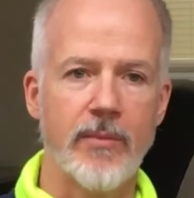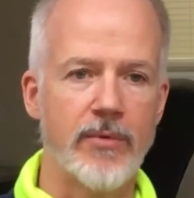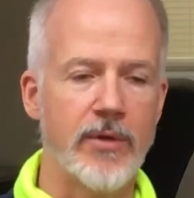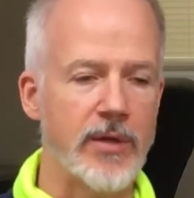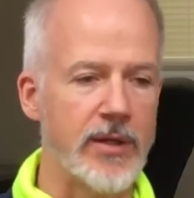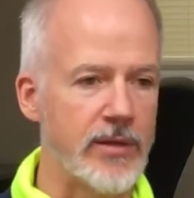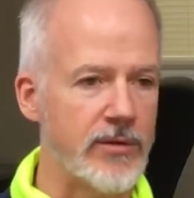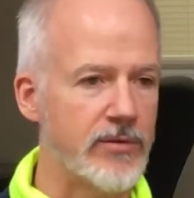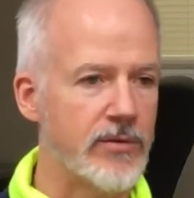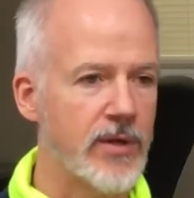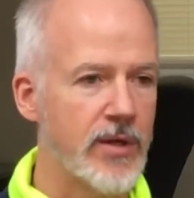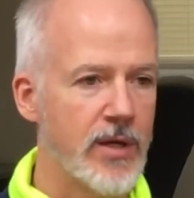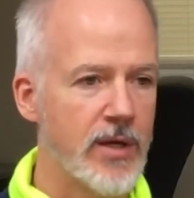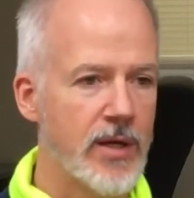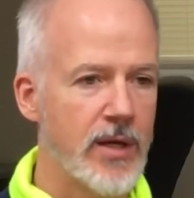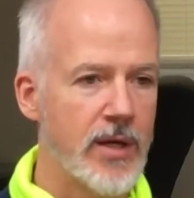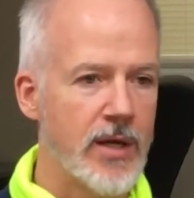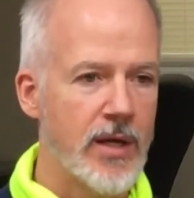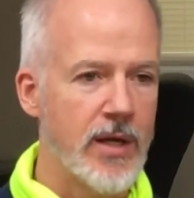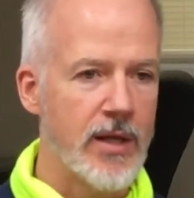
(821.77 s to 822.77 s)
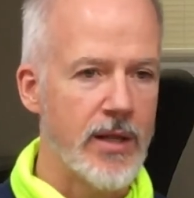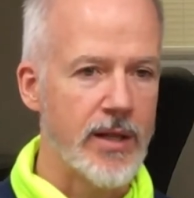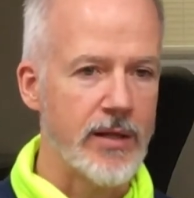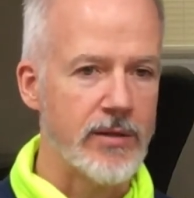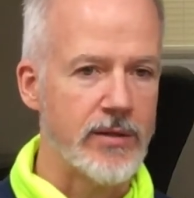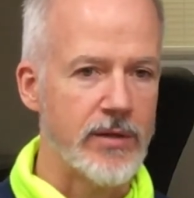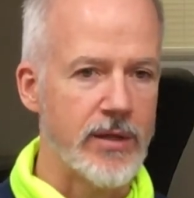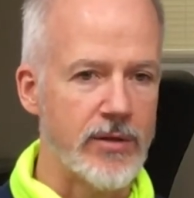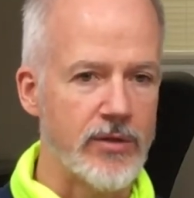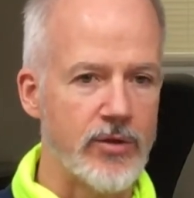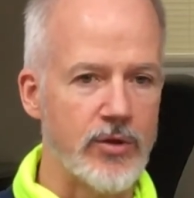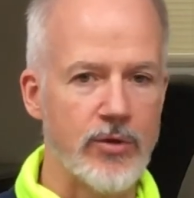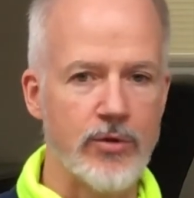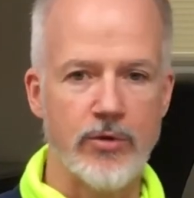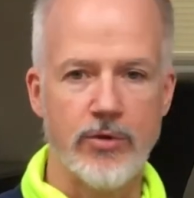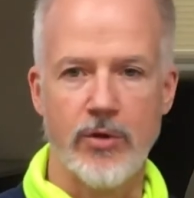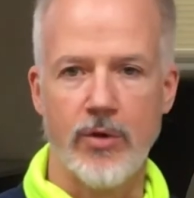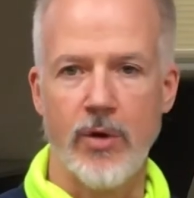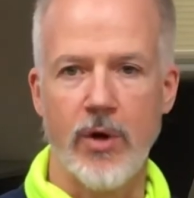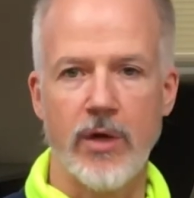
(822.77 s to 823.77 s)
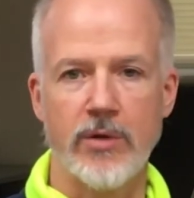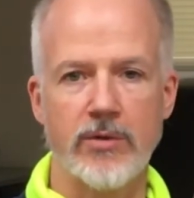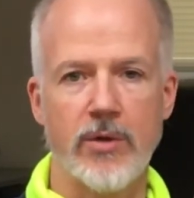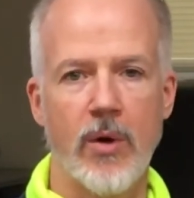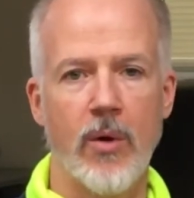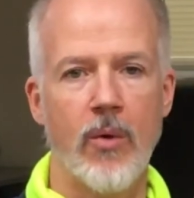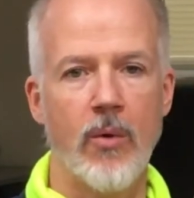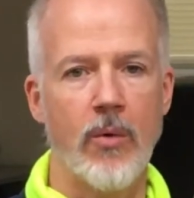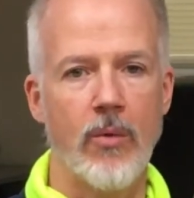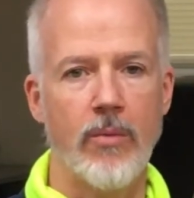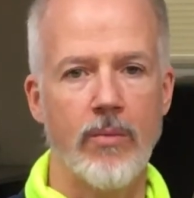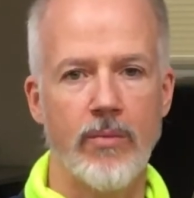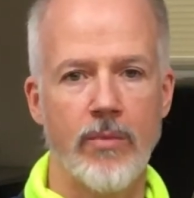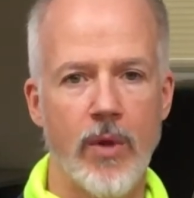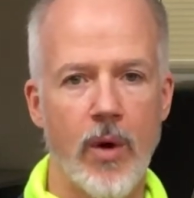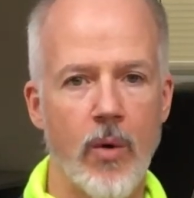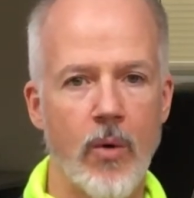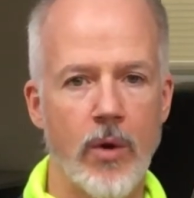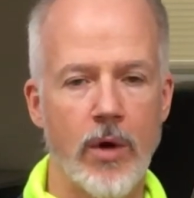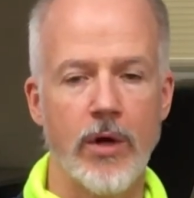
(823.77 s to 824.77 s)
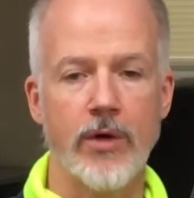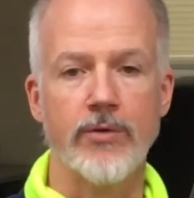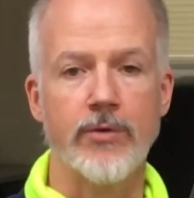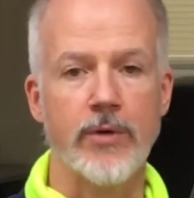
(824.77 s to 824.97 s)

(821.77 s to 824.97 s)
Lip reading: that's used across the whole country.